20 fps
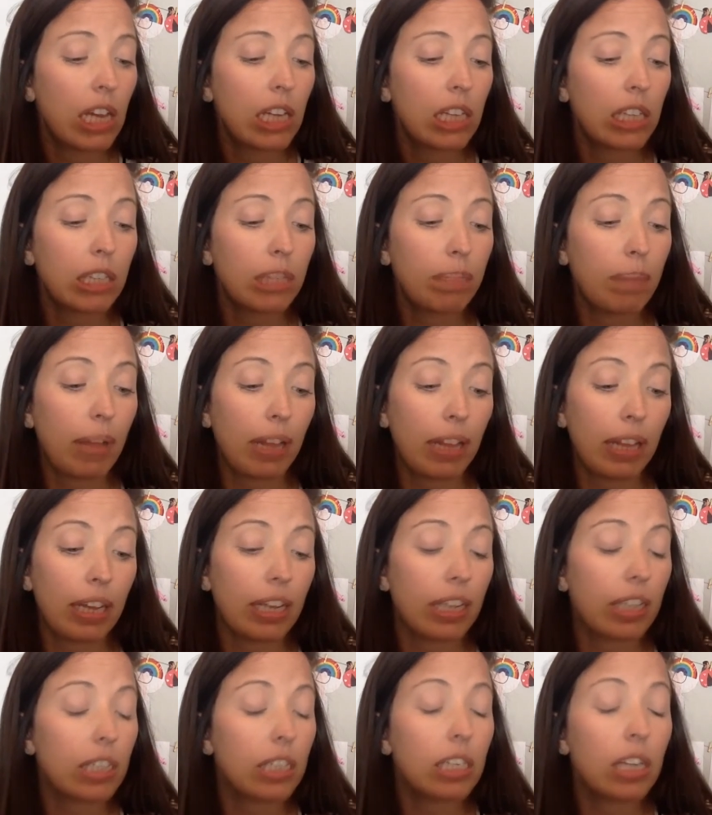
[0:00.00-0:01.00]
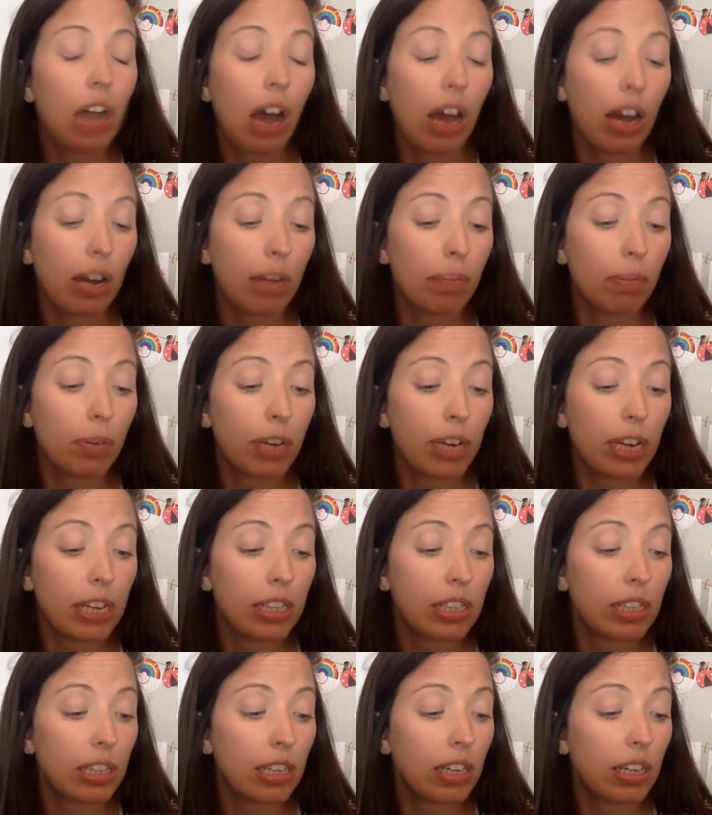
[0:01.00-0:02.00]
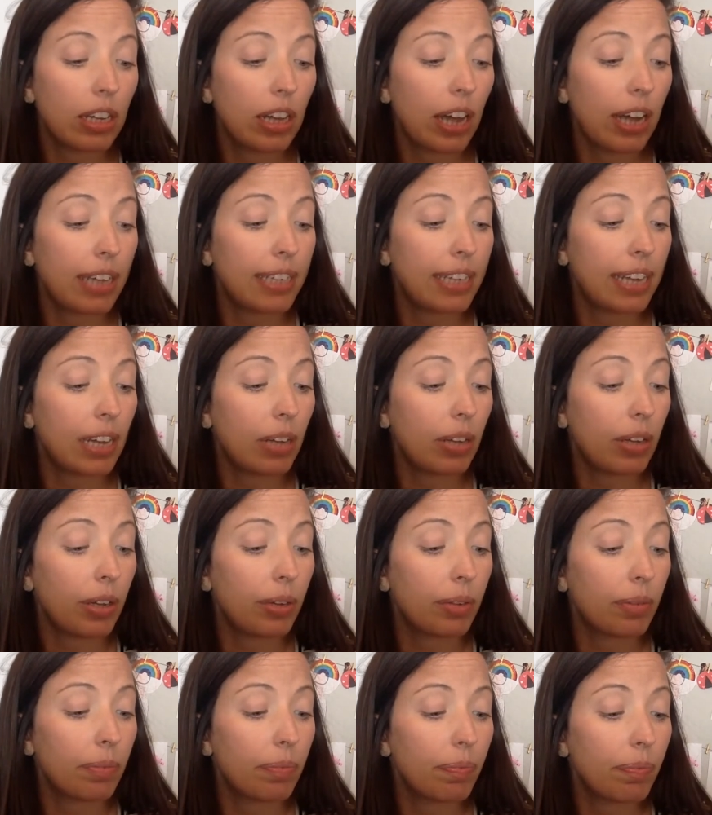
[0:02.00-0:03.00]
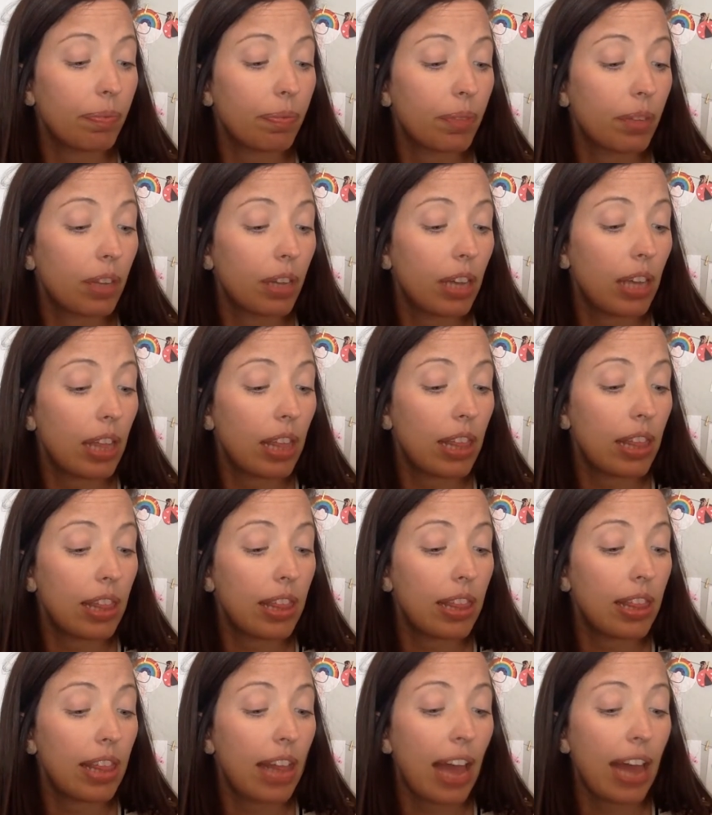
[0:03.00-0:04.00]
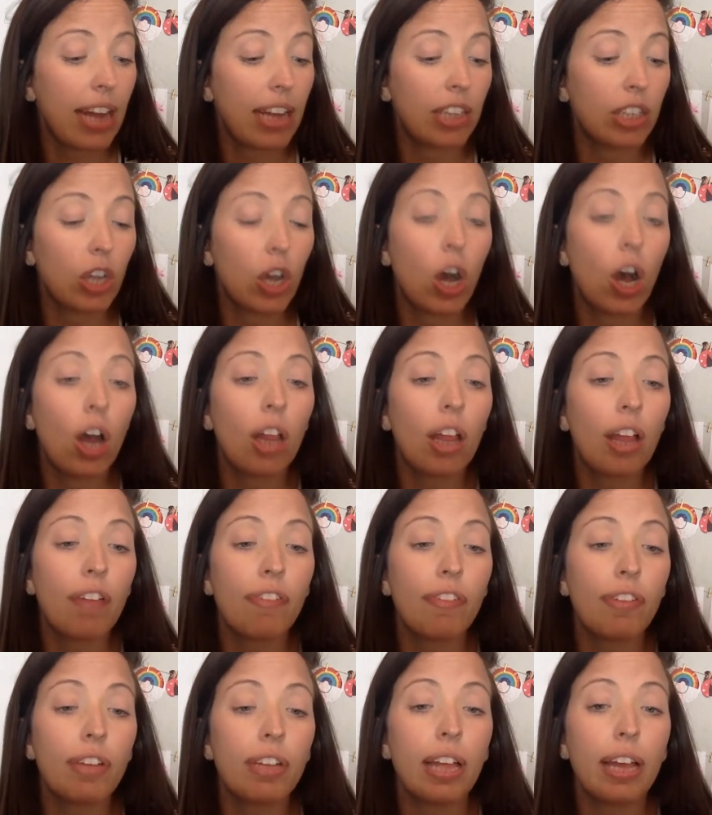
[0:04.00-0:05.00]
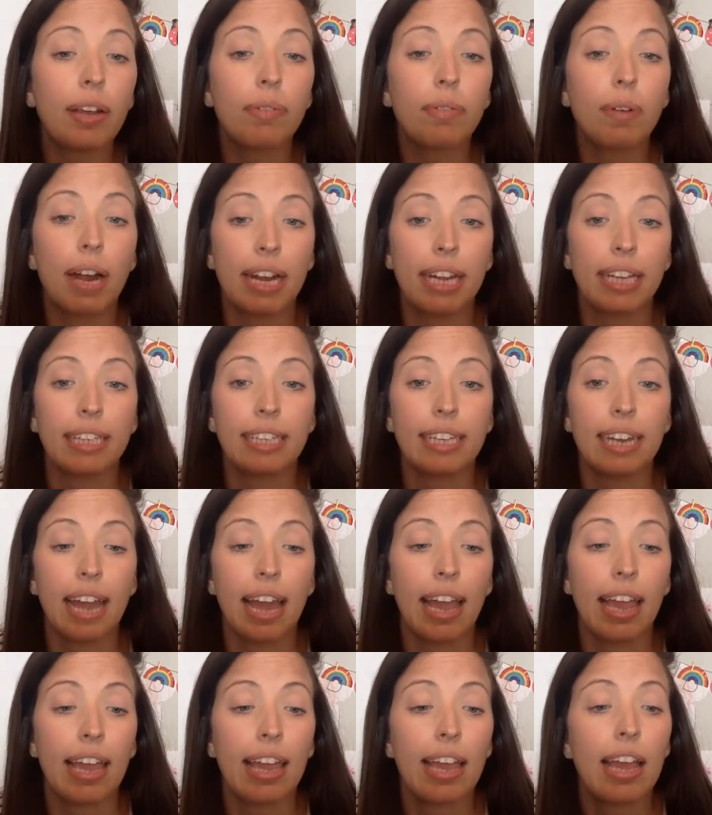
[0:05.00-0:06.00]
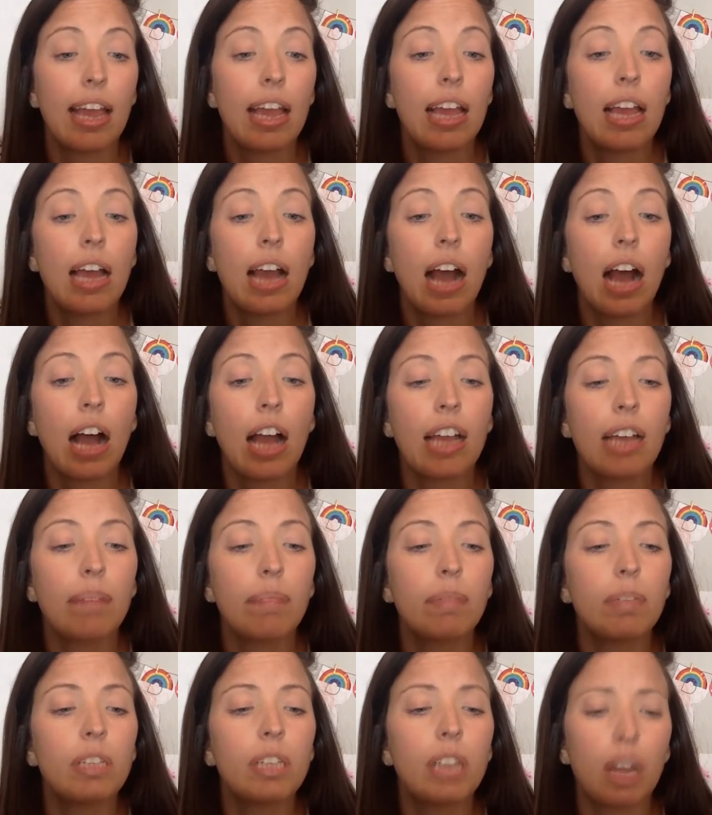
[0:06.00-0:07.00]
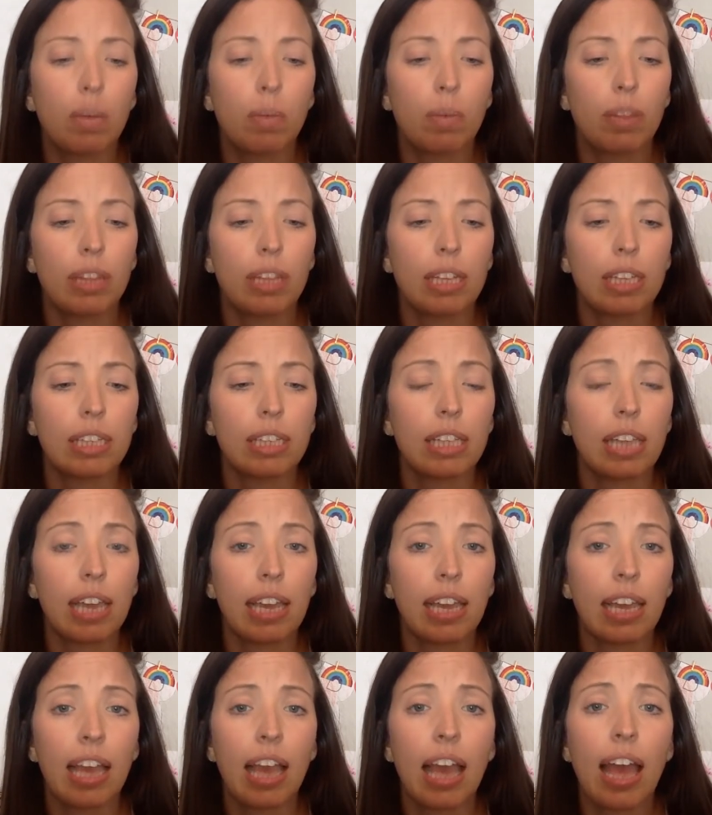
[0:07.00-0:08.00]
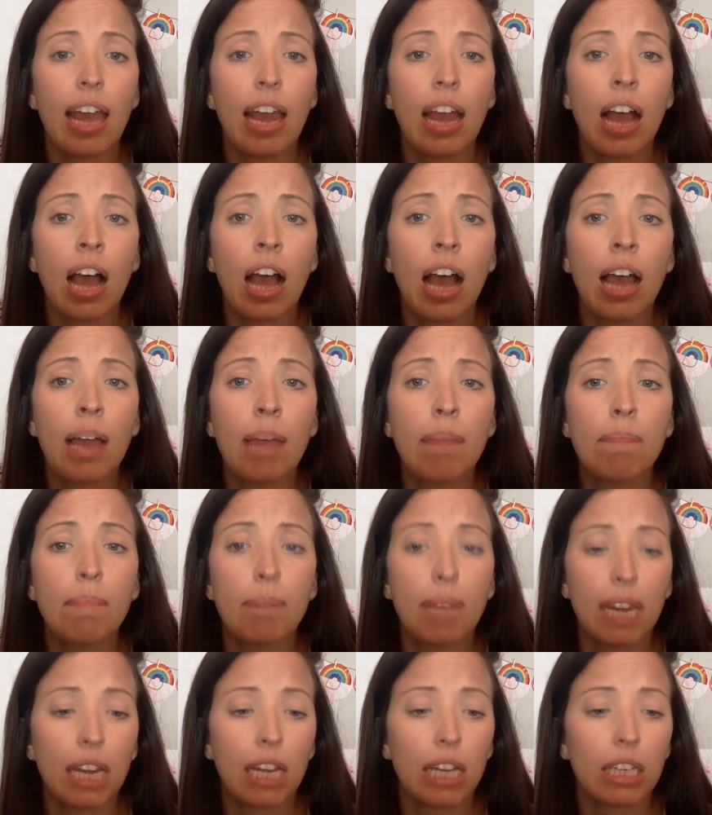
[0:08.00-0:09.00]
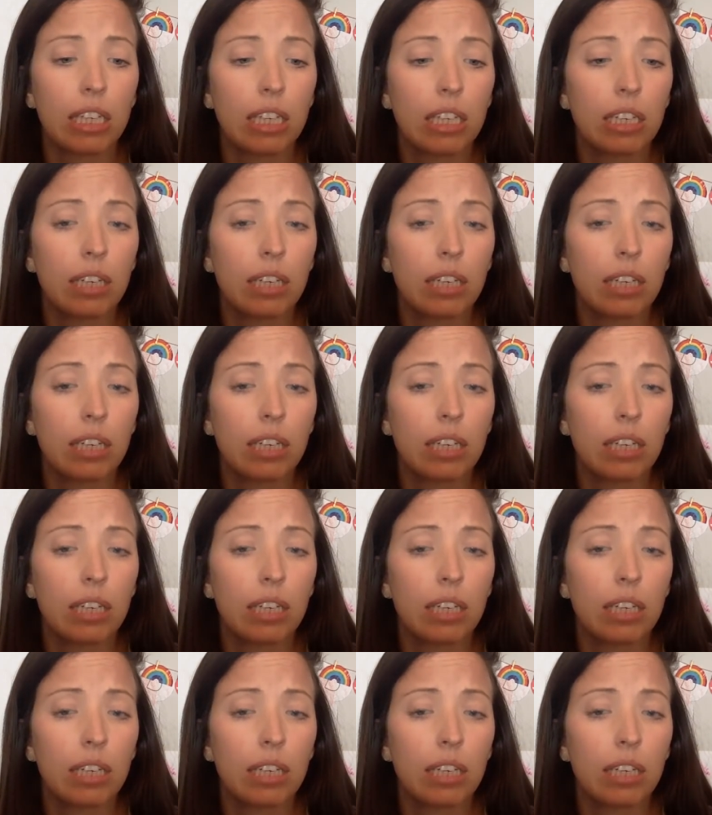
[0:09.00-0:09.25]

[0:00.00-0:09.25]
Spelling is not a breeze, I tell you. That is all I feel like writing today. I am done with this thing, and I mean it.